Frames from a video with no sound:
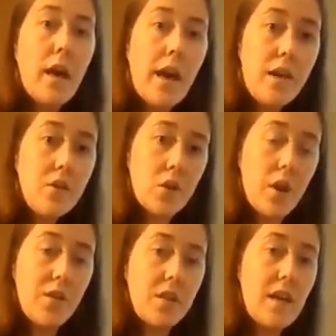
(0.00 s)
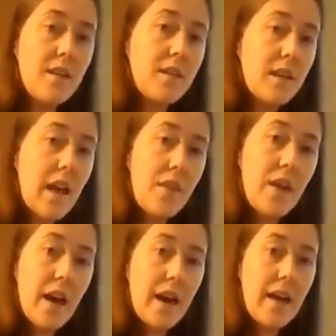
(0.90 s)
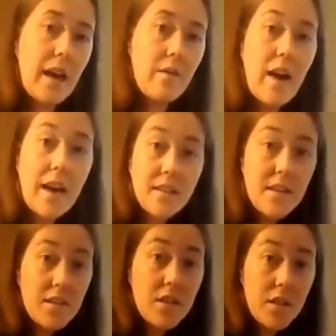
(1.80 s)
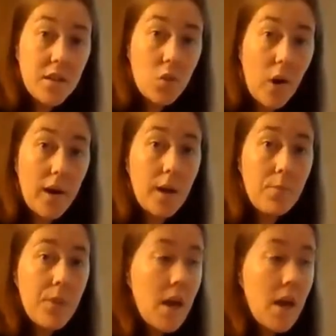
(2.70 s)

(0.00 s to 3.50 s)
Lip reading: hands are on the desk, and then I have access to this writing.